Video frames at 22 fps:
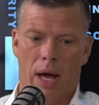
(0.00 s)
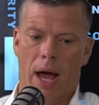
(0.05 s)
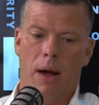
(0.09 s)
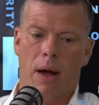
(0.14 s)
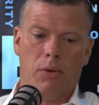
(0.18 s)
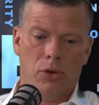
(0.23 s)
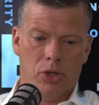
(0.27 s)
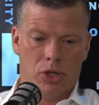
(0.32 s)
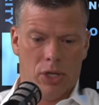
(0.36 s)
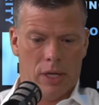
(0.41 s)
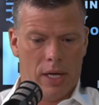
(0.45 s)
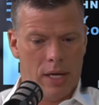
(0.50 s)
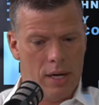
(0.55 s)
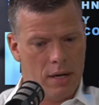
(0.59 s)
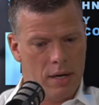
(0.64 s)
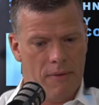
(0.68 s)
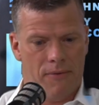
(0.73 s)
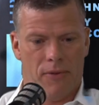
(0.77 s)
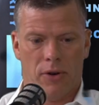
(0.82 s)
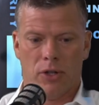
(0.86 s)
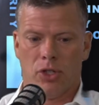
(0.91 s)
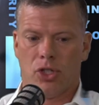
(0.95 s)
hours, you get a
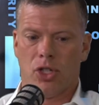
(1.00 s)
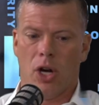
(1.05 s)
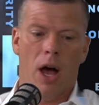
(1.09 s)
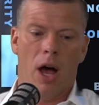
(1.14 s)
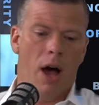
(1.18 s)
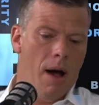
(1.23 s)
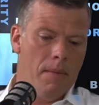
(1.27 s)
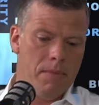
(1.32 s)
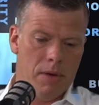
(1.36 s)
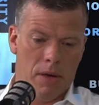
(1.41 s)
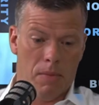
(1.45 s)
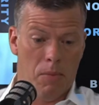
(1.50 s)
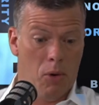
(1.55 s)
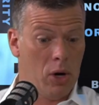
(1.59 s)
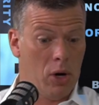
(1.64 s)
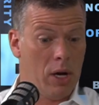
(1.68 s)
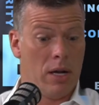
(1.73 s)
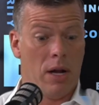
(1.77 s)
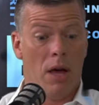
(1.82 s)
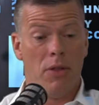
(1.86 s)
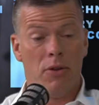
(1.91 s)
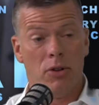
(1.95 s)
different job, you
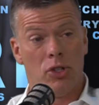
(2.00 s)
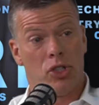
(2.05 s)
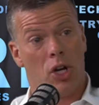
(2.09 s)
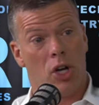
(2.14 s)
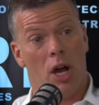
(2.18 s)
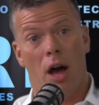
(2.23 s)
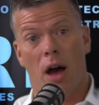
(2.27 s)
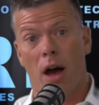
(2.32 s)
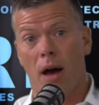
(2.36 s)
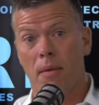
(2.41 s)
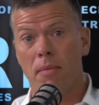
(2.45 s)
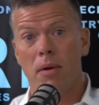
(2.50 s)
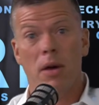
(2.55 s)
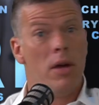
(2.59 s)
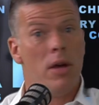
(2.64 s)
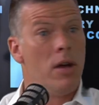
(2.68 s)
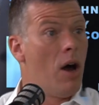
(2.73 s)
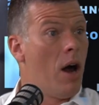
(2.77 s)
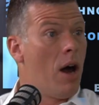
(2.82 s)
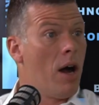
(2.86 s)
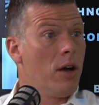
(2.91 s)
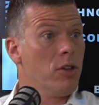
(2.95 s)
work another job,
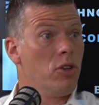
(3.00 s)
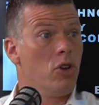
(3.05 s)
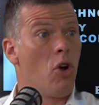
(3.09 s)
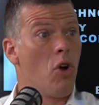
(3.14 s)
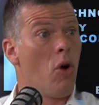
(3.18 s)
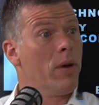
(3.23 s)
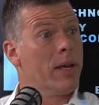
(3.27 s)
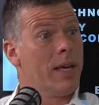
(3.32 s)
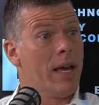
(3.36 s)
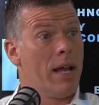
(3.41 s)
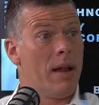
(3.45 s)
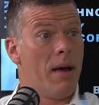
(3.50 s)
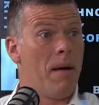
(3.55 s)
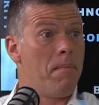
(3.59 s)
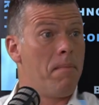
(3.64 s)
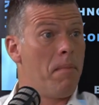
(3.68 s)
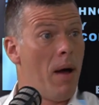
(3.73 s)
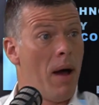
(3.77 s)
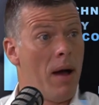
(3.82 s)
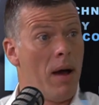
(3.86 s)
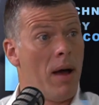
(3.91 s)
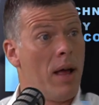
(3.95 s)
you go and get
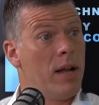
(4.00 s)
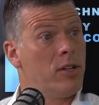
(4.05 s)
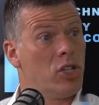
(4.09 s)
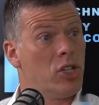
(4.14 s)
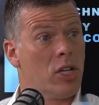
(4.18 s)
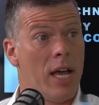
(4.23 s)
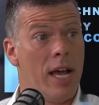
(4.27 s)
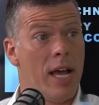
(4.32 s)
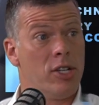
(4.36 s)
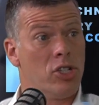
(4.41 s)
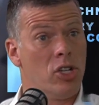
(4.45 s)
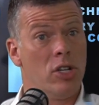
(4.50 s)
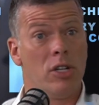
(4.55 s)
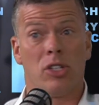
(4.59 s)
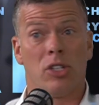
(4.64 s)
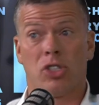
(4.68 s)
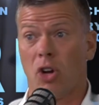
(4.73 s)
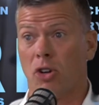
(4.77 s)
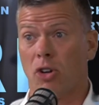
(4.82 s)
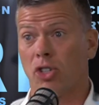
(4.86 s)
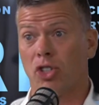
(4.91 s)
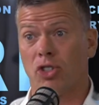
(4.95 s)
an education, it
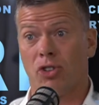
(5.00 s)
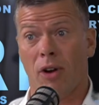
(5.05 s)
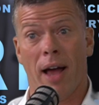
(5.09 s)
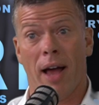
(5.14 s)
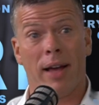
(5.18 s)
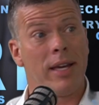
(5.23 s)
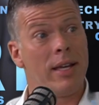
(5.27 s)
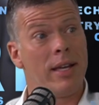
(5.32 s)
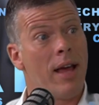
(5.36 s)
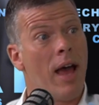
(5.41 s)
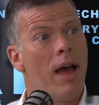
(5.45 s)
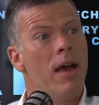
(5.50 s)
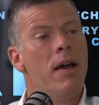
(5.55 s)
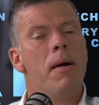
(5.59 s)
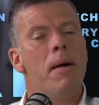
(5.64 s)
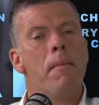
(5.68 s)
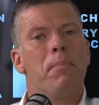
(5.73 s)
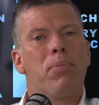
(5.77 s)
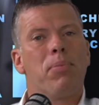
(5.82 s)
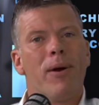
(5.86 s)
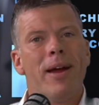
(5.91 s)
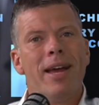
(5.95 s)
starts tracking that.
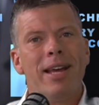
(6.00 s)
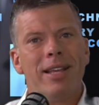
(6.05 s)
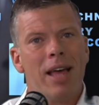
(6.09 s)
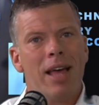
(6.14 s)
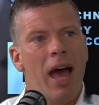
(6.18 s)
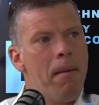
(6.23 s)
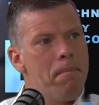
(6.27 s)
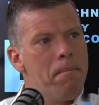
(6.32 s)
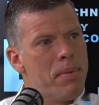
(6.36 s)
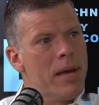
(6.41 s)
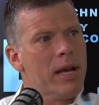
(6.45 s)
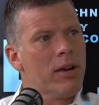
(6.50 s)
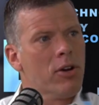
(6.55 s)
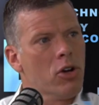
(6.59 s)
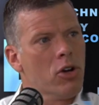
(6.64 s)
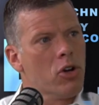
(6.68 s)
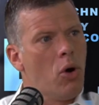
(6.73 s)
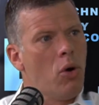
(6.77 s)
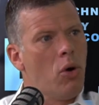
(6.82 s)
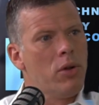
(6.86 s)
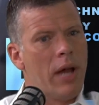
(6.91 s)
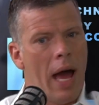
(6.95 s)
Break that bigger
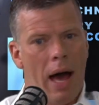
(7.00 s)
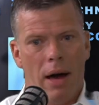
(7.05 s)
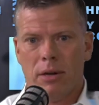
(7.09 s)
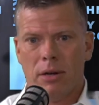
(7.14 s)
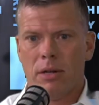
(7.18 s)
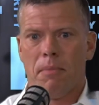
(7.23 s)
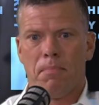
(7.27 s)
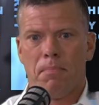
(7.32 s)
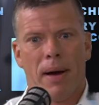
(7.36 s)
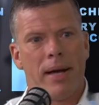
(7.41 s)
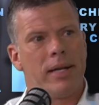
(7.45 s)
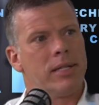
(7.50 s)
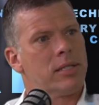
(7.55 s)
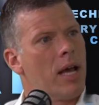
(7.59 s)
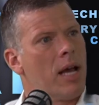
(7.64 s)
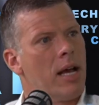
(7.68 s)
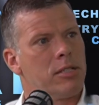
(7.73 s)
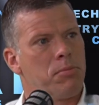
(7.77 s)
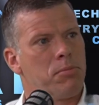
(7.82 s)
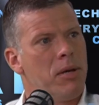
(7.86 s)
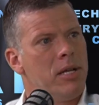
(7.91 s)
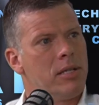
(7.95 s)
goal down into
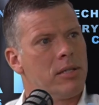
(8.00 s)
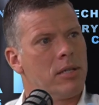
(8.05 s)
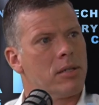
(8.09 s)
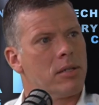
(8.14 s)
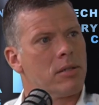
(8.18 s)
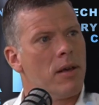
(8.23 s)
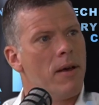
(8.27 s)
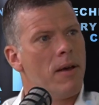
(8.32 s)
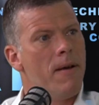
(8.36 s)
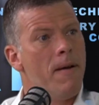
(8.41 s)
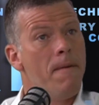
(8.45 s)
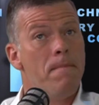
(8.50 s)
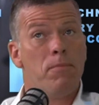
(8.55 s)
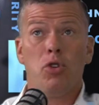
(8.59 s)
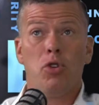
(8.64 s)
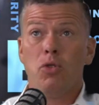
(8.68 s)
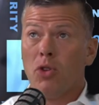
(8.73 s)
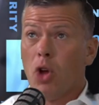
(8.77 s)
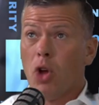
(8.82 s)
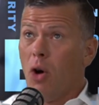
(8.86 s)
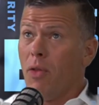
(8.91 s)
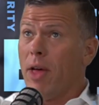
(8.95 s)
bite-sized pieces.
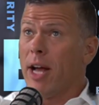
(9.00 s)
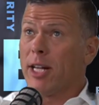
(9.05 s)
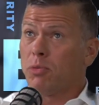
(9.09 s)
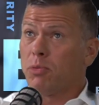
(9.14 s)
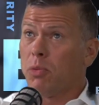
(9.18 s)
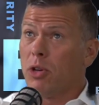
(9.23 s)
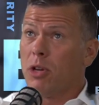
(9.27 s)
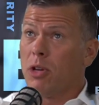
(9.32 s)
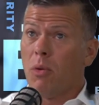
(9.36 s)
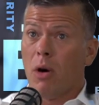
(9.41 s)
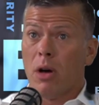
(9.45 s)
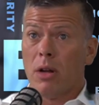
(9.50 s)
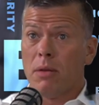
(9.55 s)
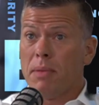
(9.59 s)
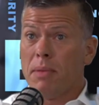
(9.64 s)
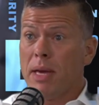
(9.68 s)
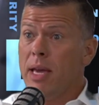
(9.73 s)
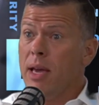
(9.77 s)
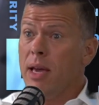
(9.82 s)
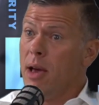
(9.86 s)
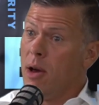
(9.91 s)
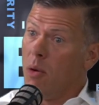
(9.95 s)
You know that's where you want to
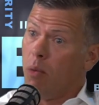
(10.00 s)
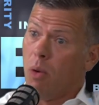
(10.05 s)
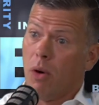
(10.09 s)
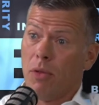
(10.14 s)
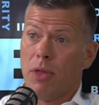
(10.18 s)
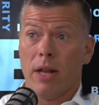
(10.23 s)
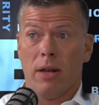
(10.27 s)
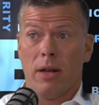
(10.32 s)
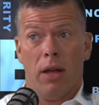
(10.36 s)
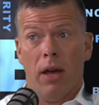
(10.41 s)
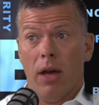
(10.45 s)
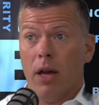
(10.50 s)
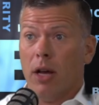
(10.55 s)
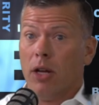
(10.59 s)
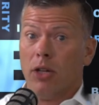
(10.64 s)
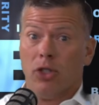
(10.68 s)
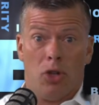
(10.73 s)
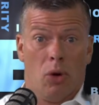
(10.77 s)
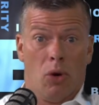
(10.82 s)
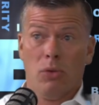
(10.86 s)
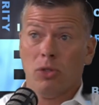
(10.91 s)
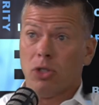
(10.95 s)
be? Well, then
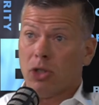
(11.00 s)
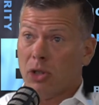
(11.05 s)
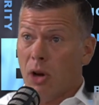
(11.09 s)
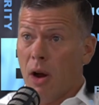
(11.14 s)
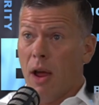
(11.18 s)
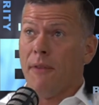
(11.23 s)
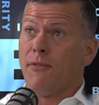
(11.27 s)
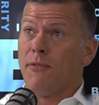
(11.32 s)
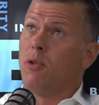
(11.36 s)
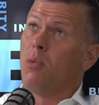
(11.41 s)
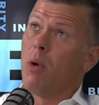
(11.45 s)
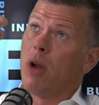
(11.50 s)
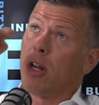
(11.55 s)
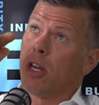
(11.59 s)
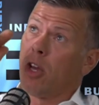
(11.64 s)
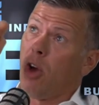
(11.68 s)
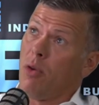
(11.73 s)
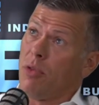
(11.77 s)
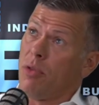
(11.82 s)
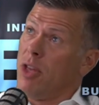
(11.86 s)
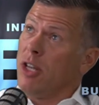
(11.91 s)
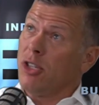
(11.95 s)
don't start. If you want to
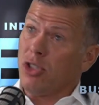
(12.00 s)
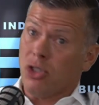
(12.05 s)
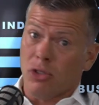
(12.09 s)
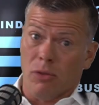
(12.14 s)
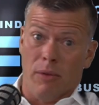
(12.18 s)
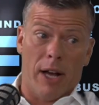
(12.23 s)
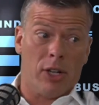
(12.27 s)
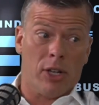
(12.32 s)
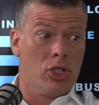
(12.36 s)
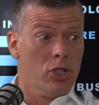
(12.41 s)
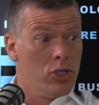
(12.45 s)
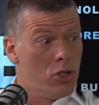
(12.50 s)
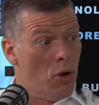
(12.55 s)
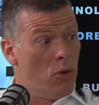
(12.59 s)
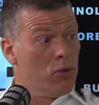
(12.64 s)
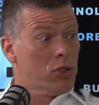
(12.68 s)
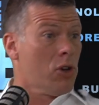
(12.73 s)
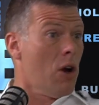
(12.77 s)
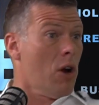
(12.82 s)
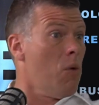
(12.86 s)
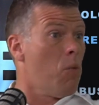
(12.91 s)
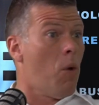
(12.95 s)
go this direction,
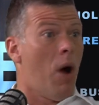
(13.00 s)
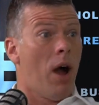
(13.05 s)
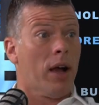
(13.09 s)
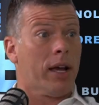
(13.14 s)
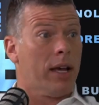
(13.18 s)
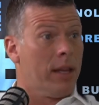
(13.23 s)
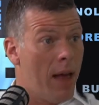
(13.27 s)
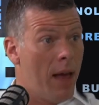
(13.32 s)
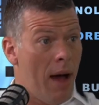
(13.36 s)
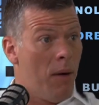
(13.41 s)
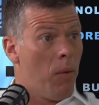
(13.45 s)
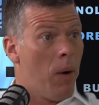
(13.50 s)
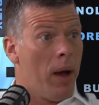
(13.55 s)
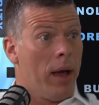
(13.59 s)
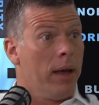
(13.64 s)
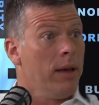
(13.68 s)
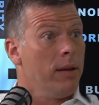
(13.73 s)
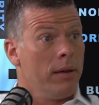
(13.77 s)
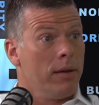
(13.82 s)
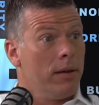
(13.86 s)
don't start walking that way.